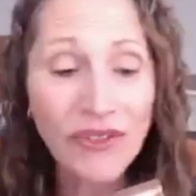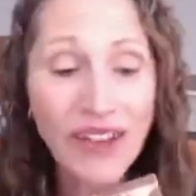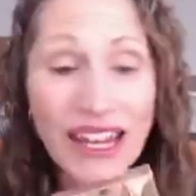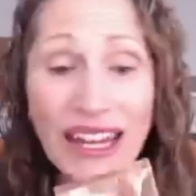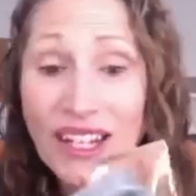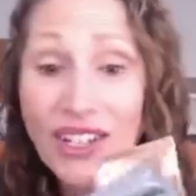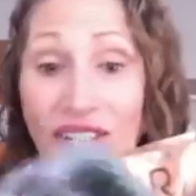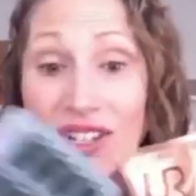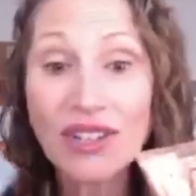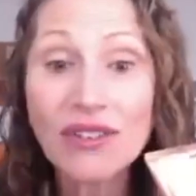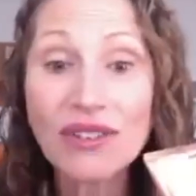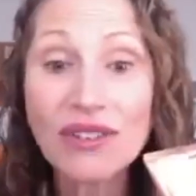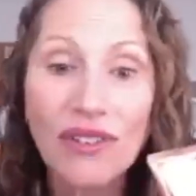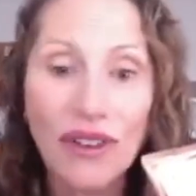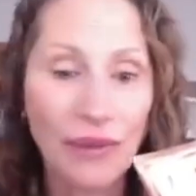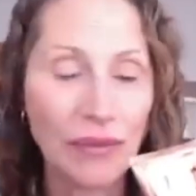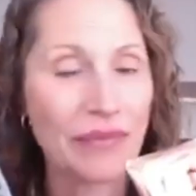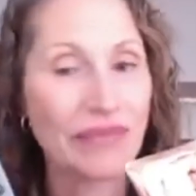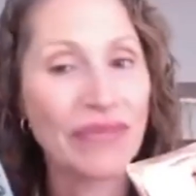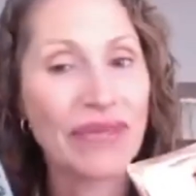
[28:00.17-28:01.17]
each of
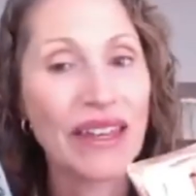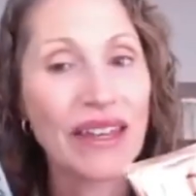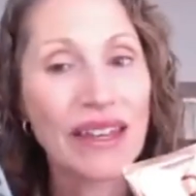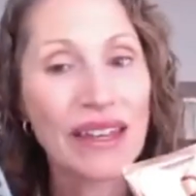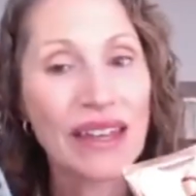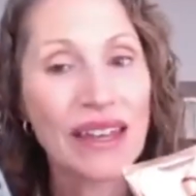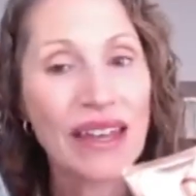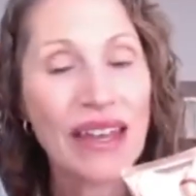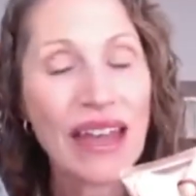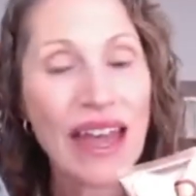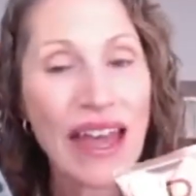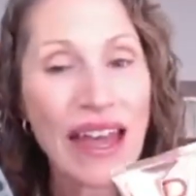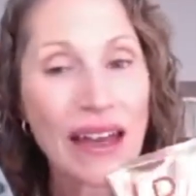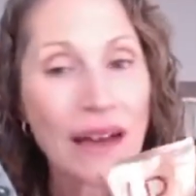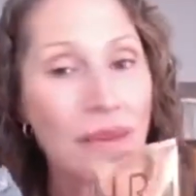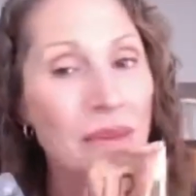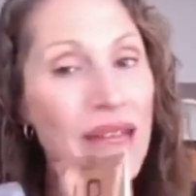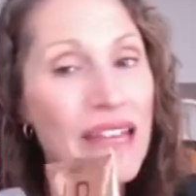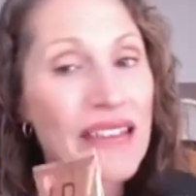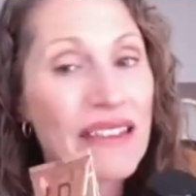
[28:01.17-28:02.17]
them
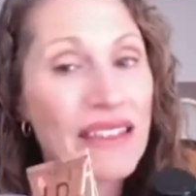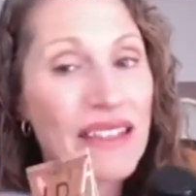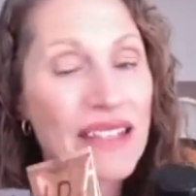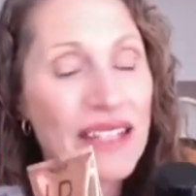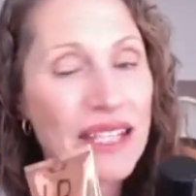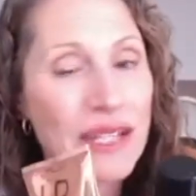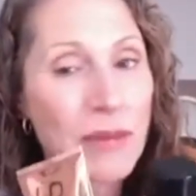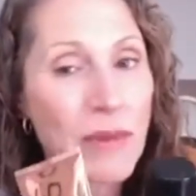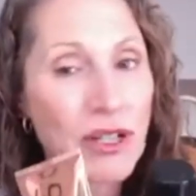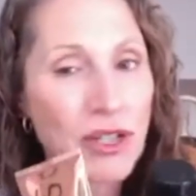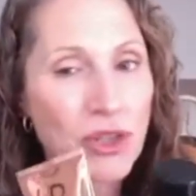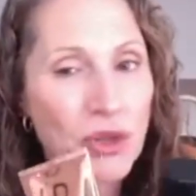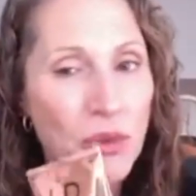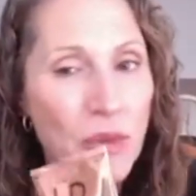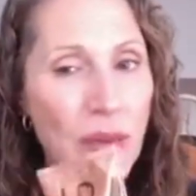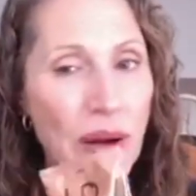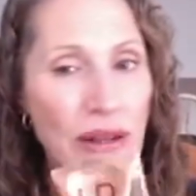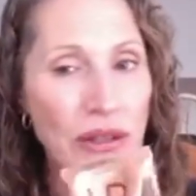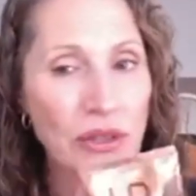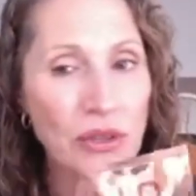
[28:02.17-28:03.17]
in this special
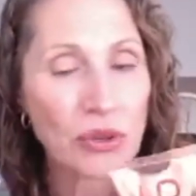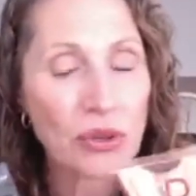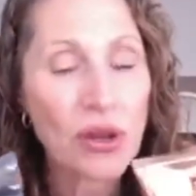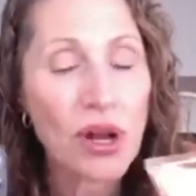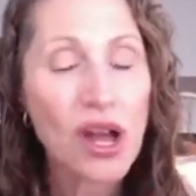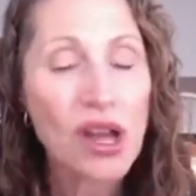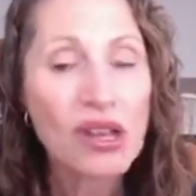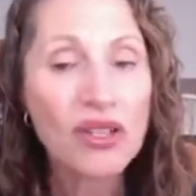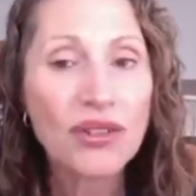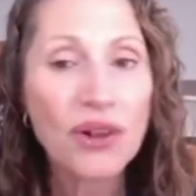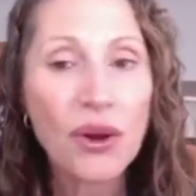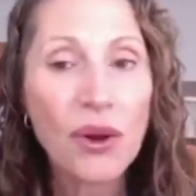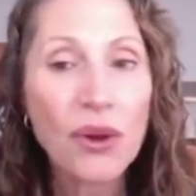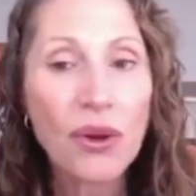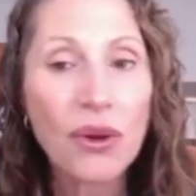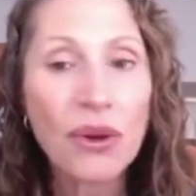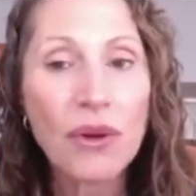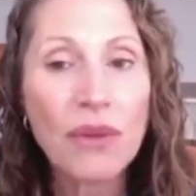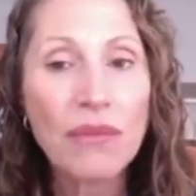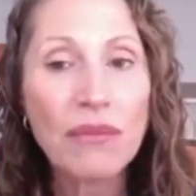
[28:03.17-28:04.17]
bundle.
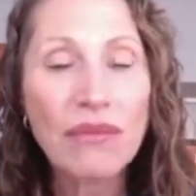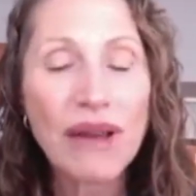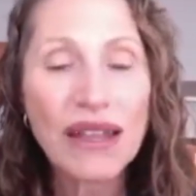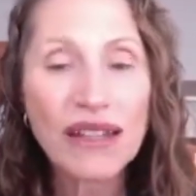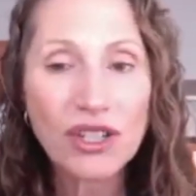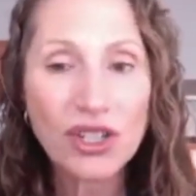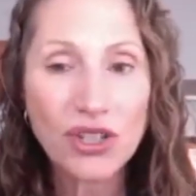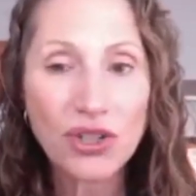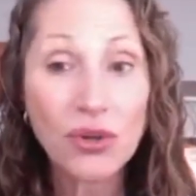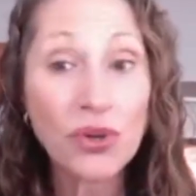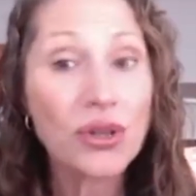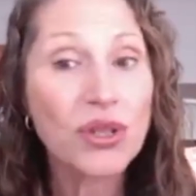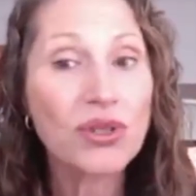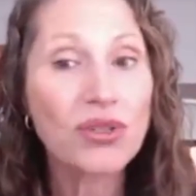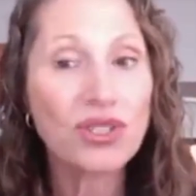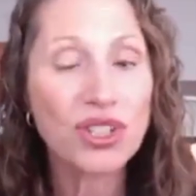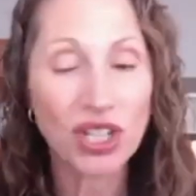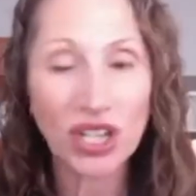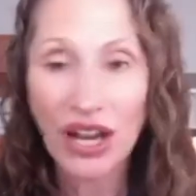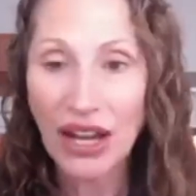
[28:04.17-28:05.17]
So make sure you
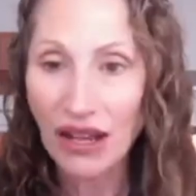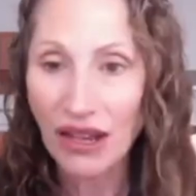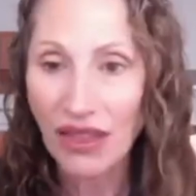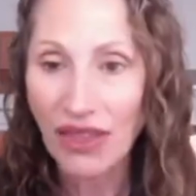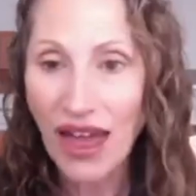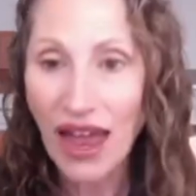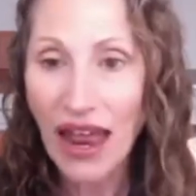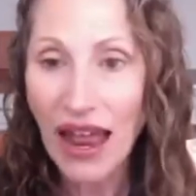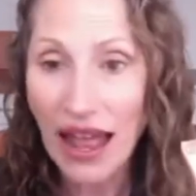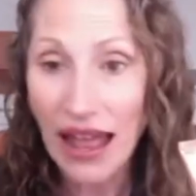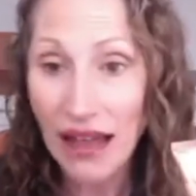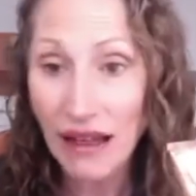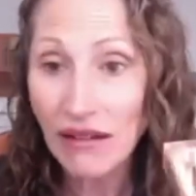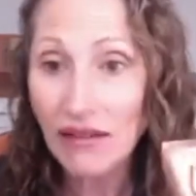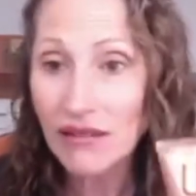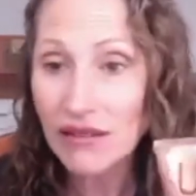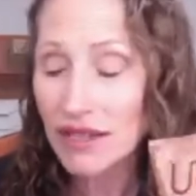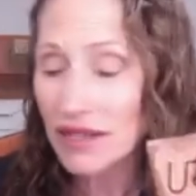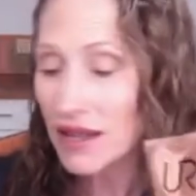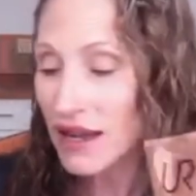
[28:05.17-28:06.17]
check that
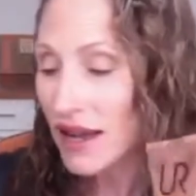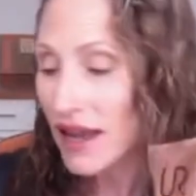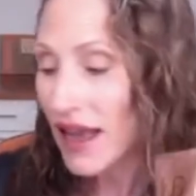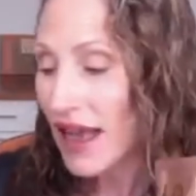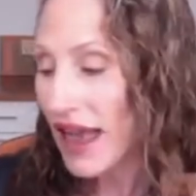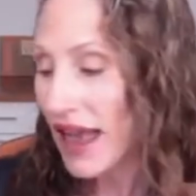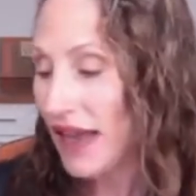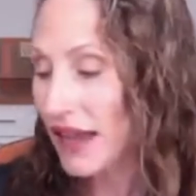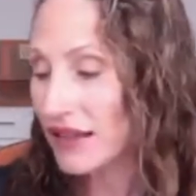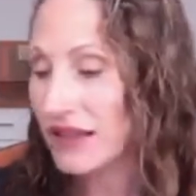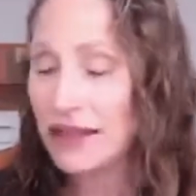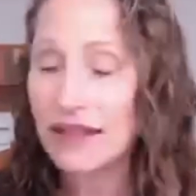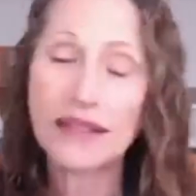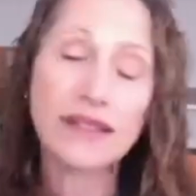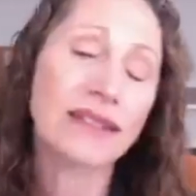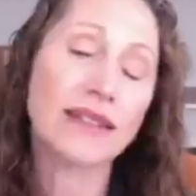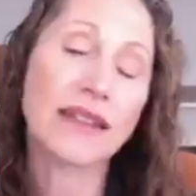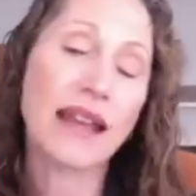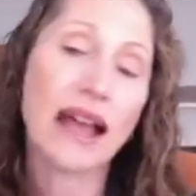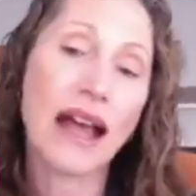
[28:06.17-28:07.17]
out and
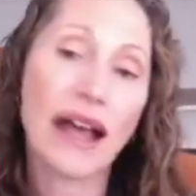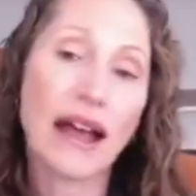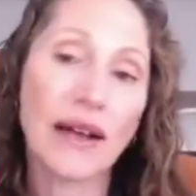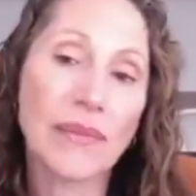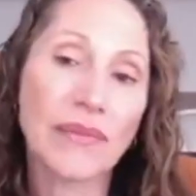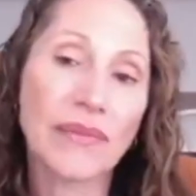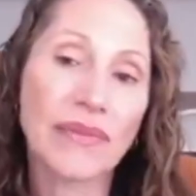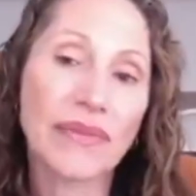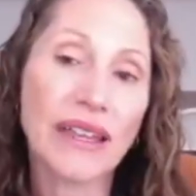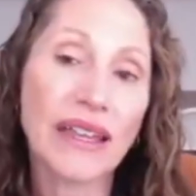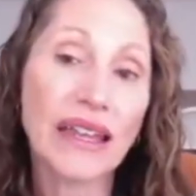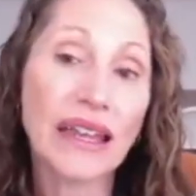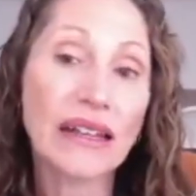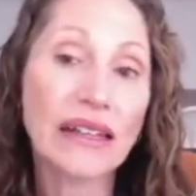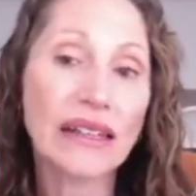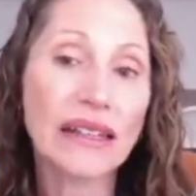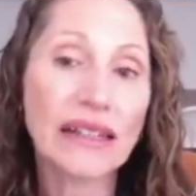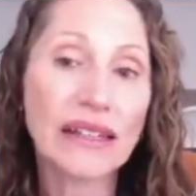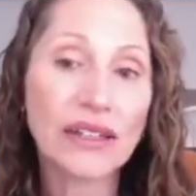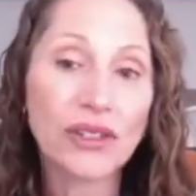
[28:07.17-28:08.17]
get a
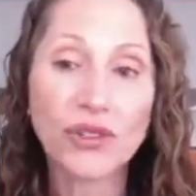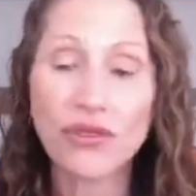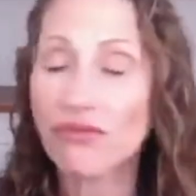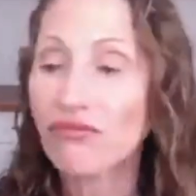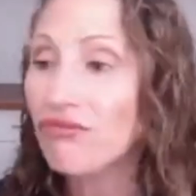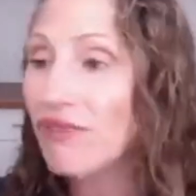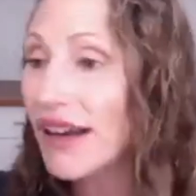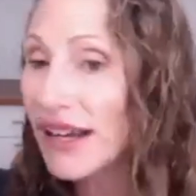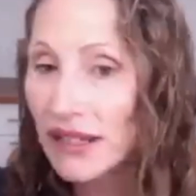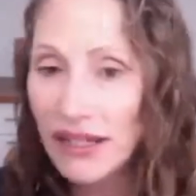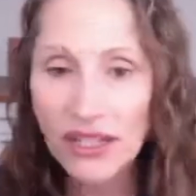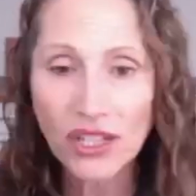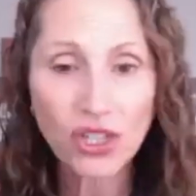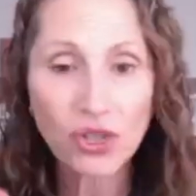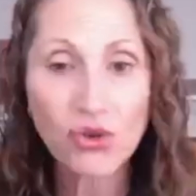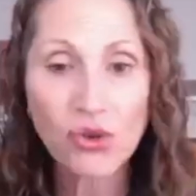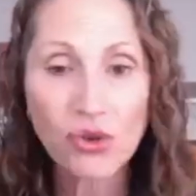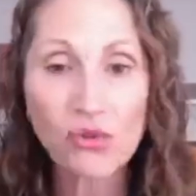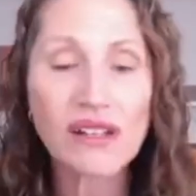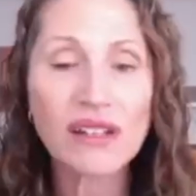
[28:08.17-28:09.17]
link directly
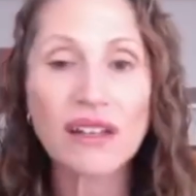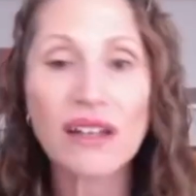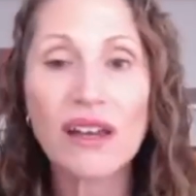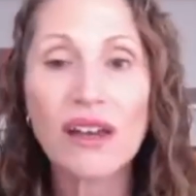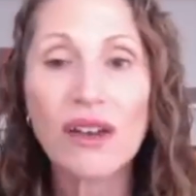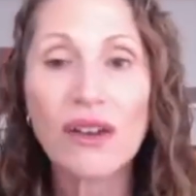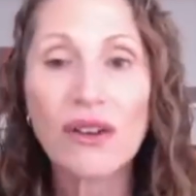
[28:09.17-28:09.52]
to it,